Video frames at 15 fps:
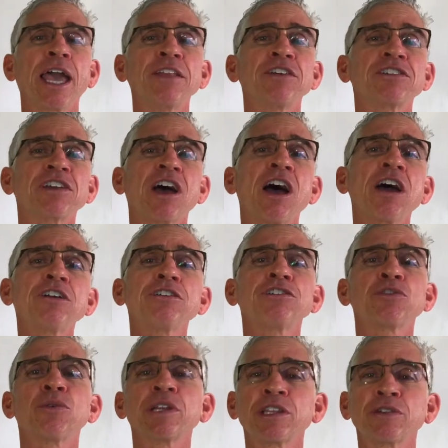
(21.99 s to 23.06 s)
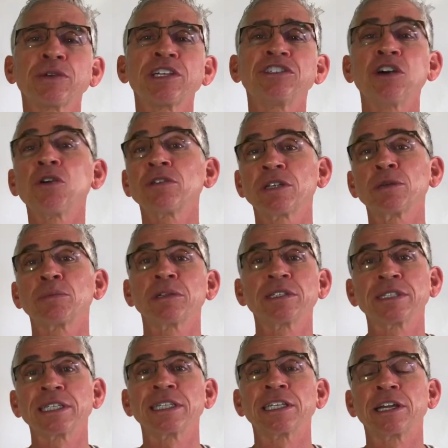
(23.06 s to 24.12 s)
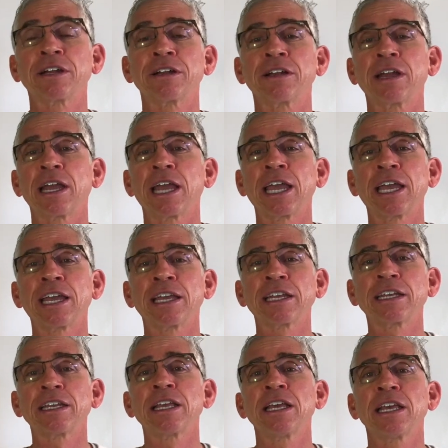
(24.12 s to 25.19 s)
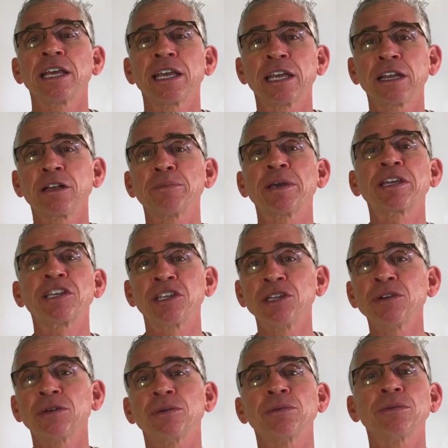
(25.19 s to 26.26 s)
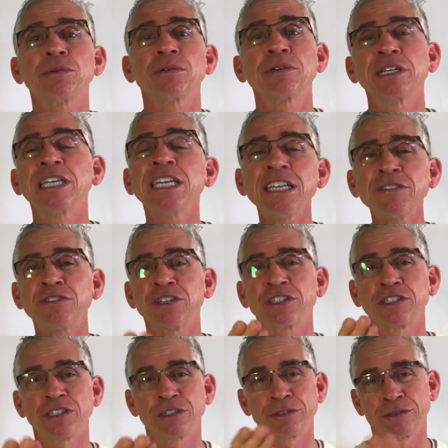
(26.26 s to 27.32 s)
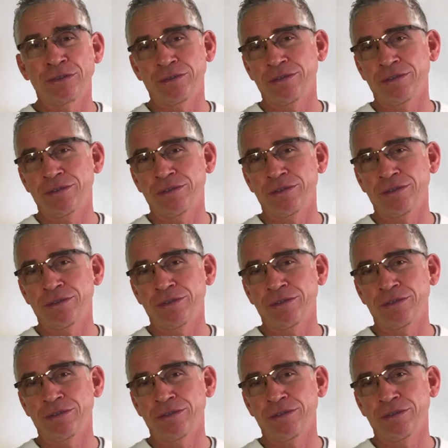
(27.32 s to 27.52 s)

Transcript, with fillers: And there's 123 joke templates in there. And it'll make you, even you,